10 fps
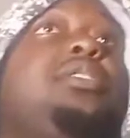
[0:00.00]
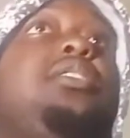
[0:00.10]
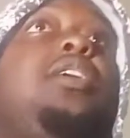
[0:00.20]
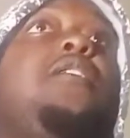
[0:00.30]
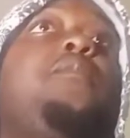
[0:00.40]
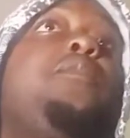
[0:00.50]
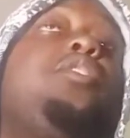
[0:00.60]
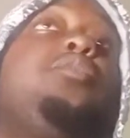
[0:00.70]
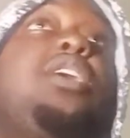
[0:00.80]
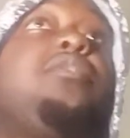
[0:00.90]
man.
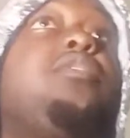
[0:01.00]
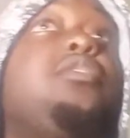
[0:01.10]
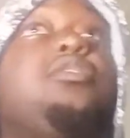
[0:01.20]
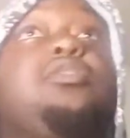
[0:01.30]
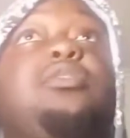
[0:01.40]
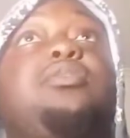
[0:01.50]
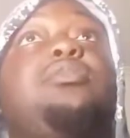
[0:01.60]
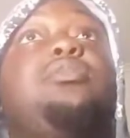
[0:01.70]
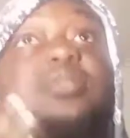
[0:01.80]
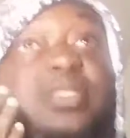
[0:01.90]
Without further ado,